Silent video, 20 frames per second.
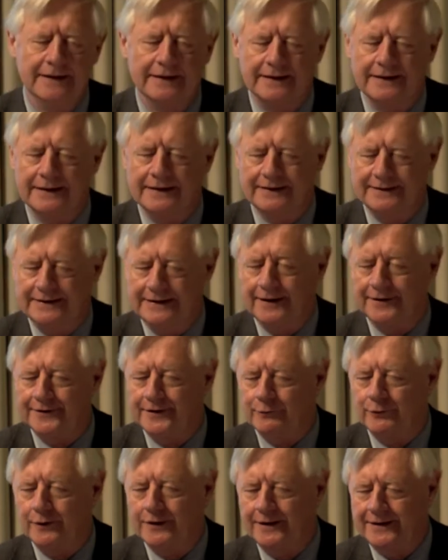the
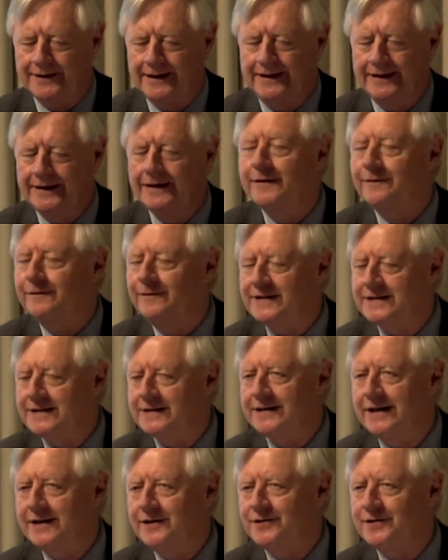otherworldly
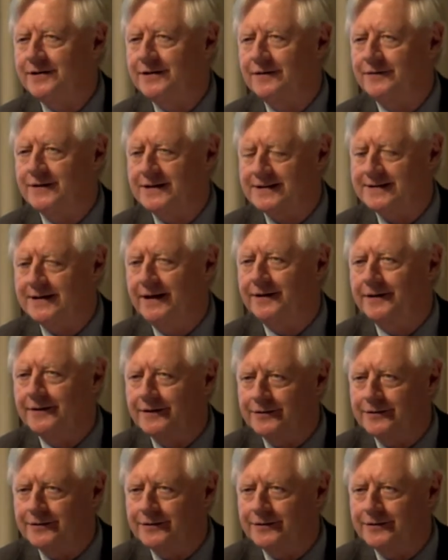visitation of the sun